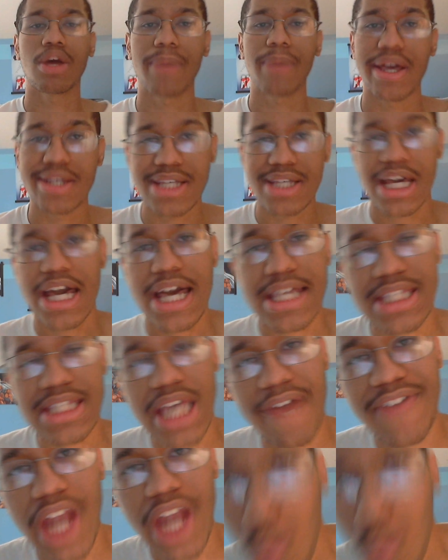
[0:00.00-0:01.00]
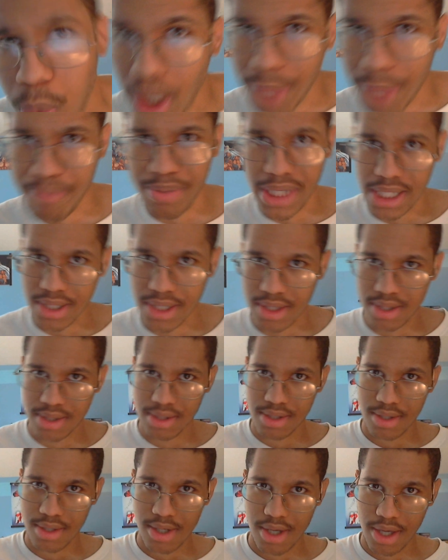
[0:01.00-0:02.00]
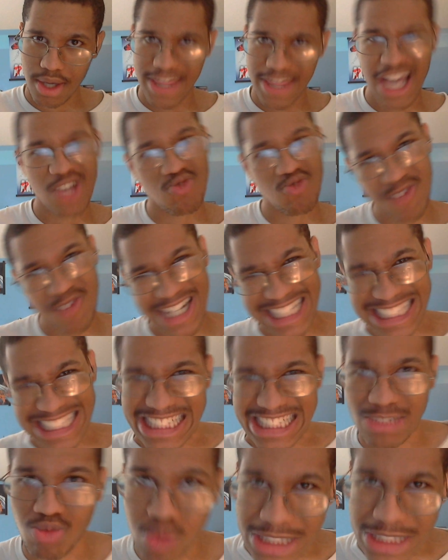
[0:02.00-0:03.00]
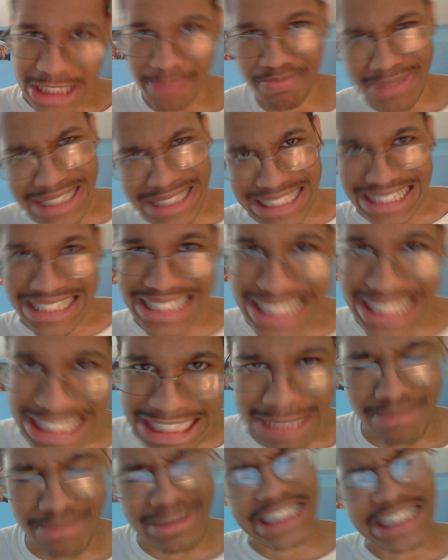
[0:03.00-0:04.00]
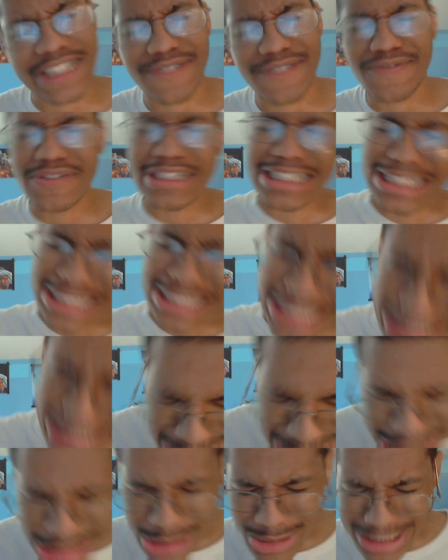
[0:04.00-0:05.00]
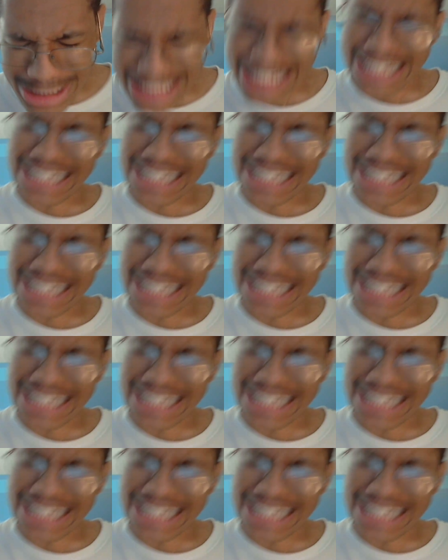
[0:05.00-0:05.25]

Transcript: on, man. Stop it at One Piece. That's right there. One Piece time. Let's fucking go.